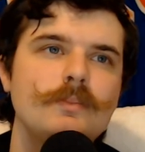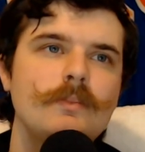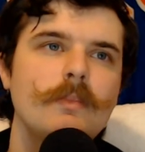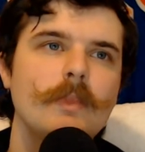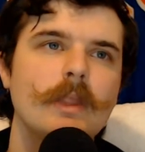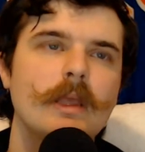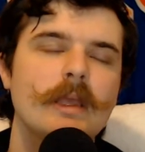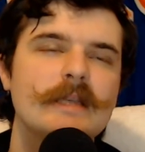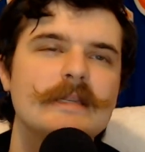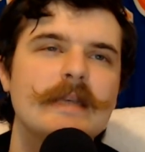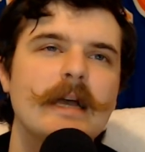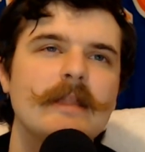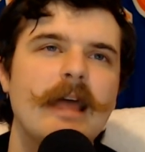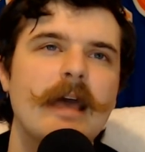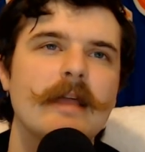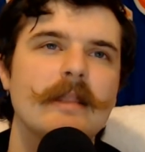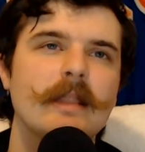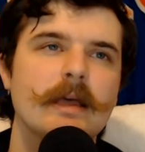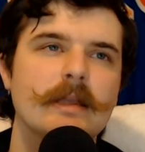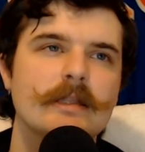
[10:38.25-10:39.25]
He's got
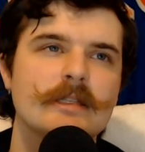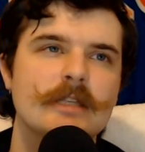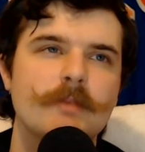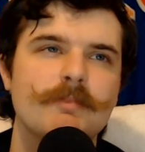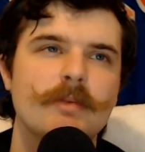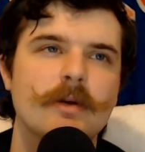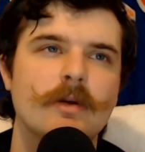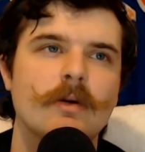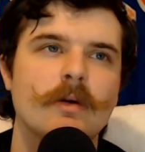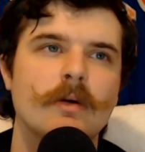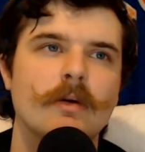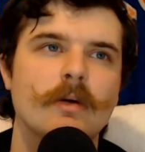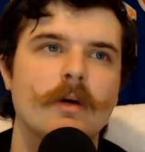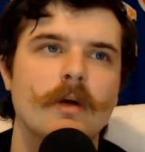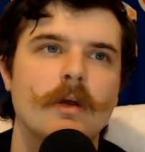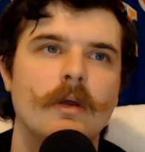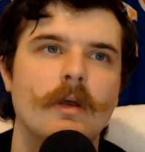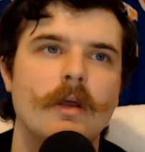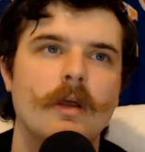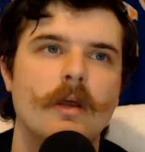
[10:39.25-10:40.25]
that, like, typical
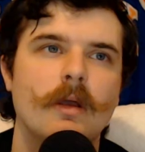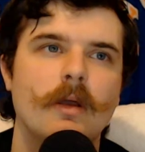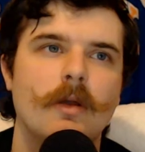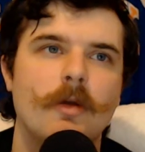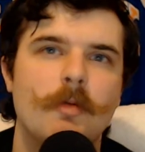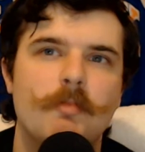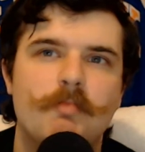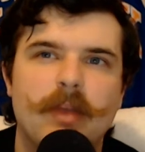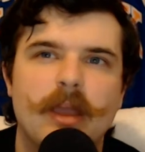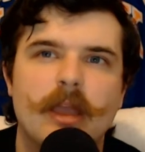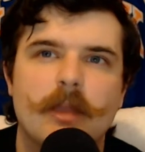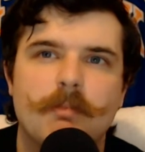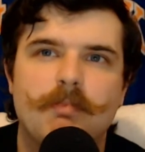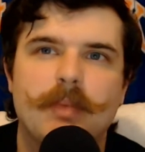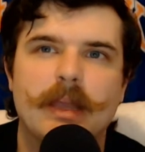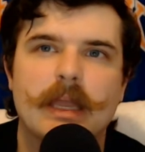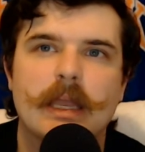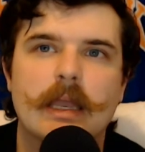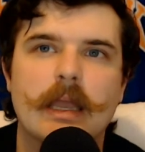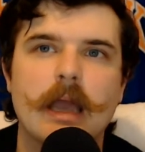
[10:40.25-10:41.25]

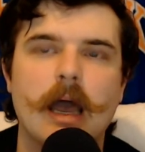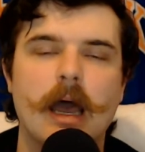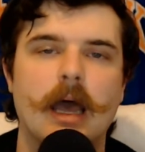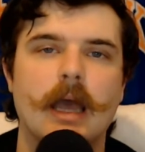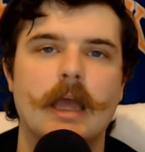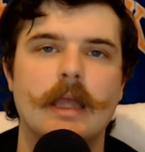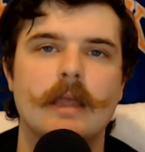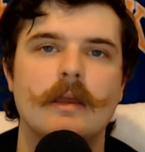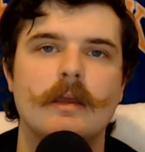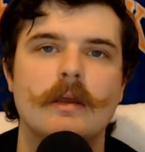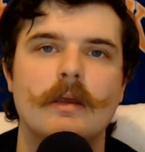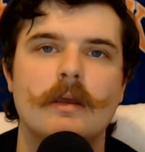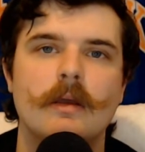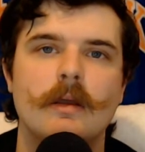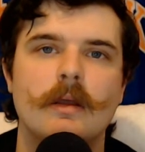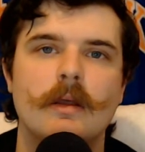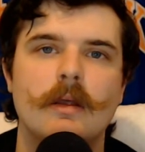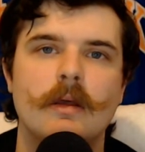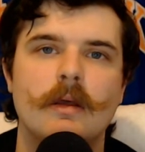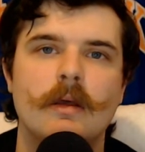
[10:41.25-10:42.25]
big guy
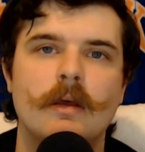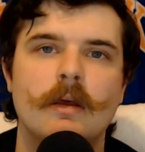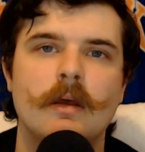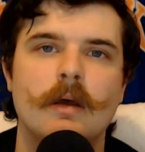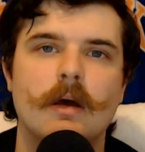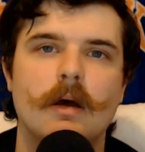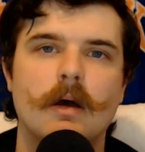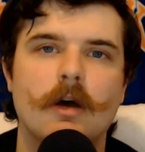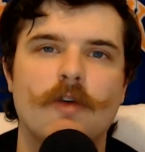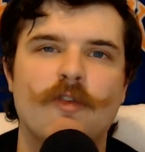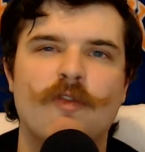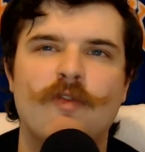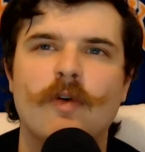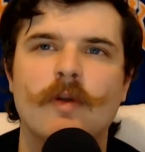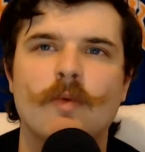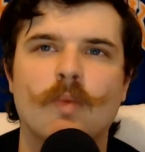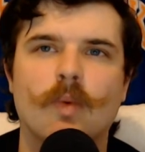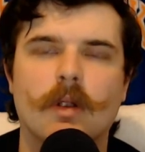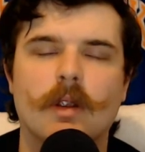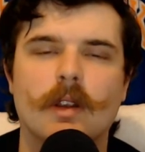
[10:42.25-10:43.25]

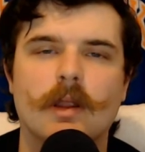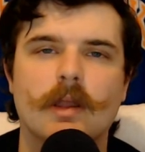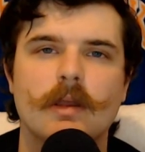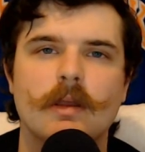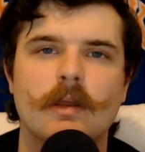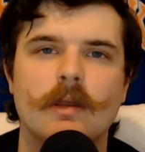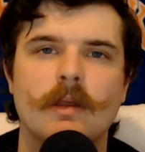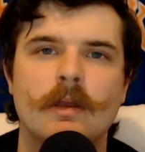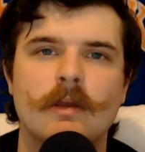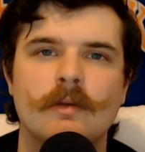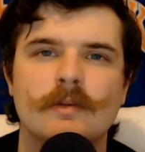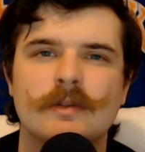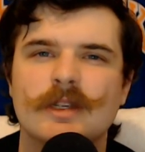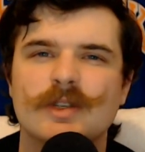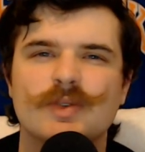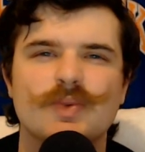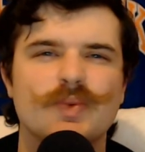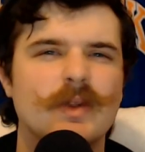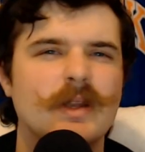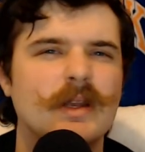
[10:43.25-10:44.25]
footwork.
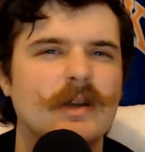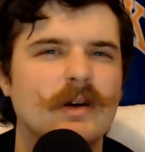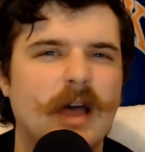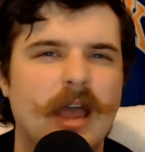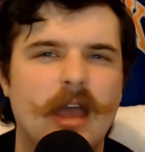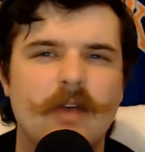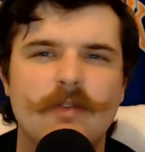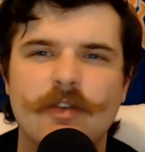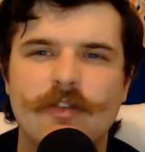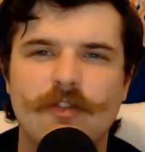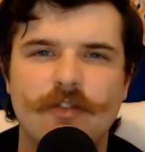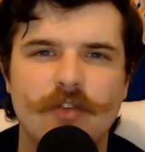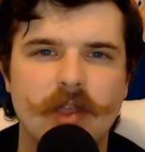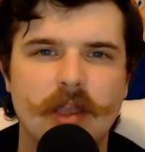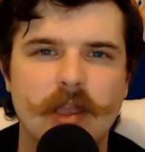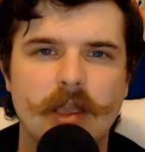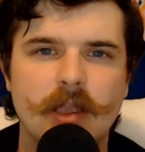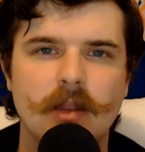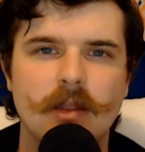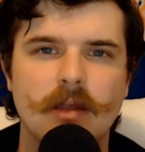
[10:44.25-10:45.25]
Just real heavy
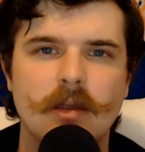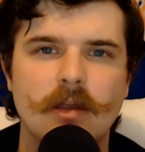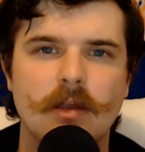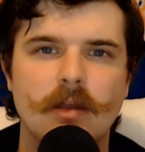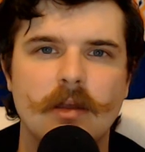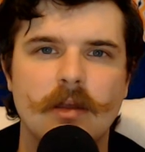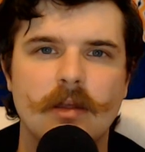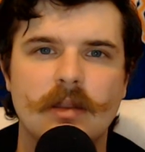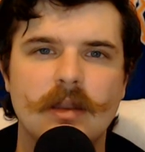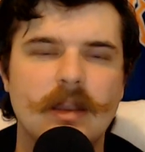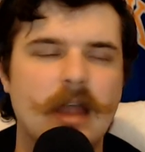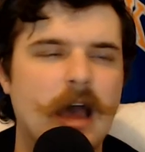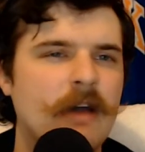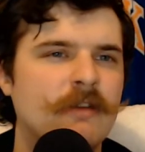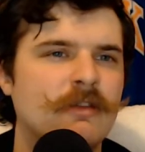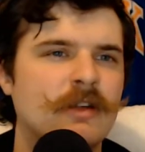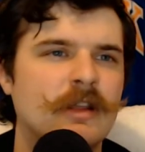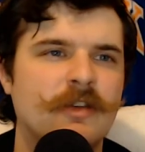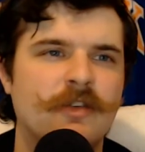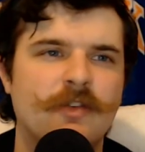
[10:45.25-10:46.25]
feet.
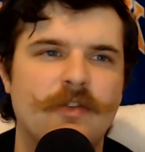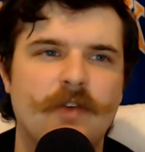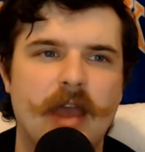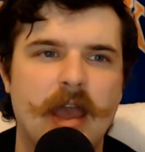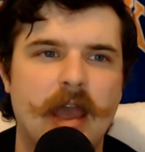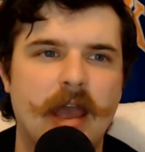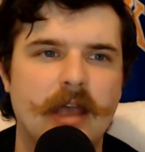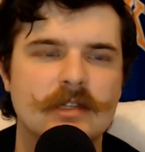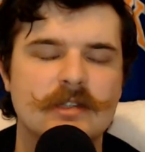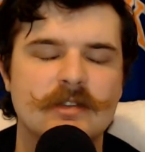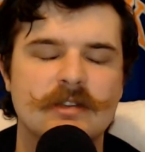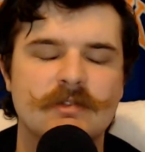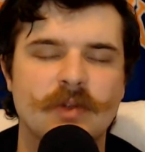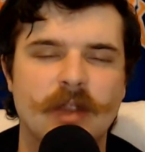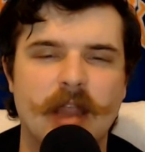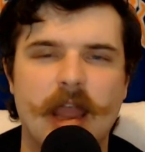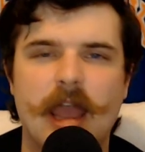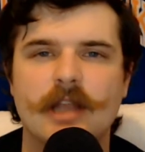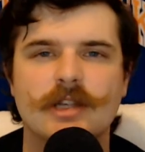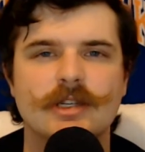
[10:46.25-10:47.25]
Not really fast
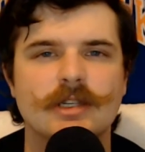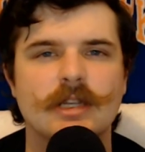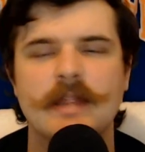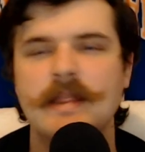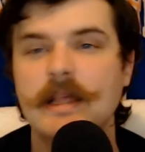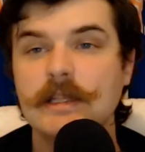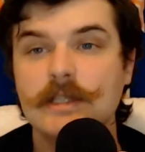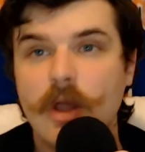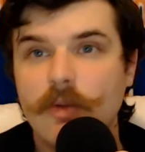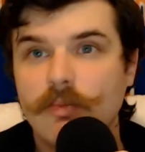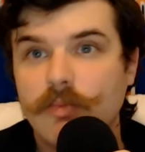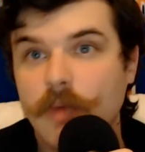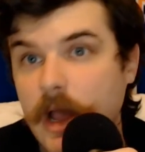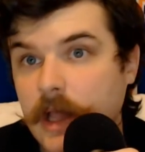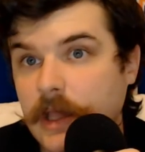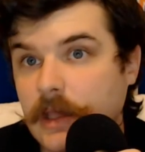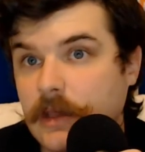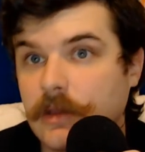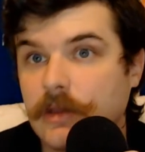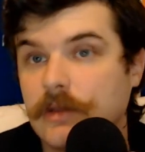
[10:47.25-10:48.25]
reaction. And that's all
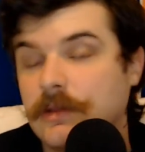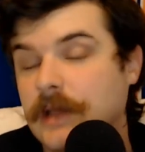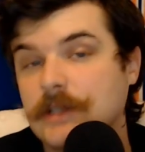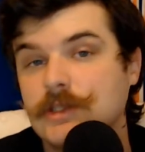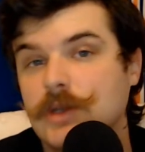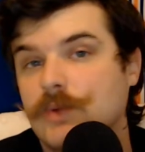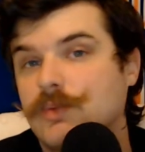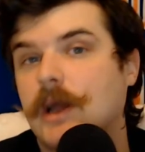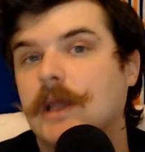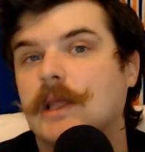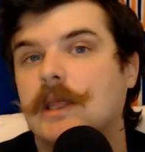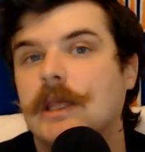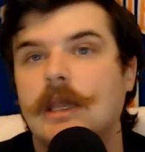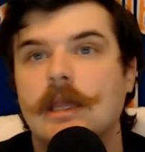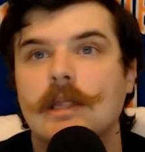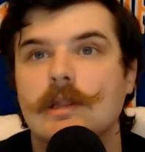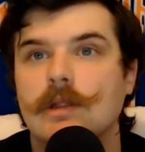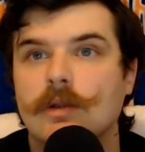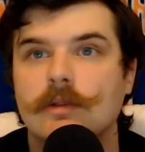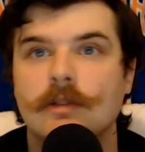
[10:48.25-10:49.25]
right. That's all right. He
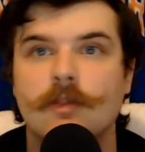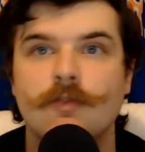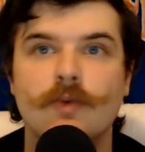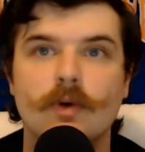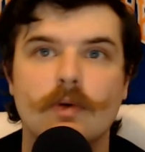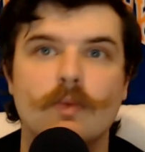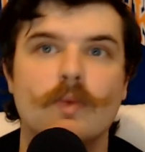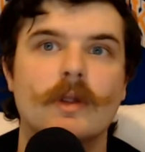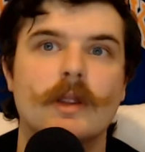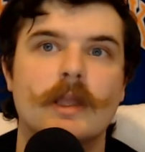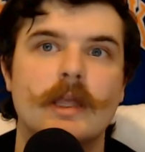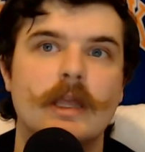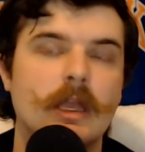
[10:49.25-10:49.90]
can learn the footwork.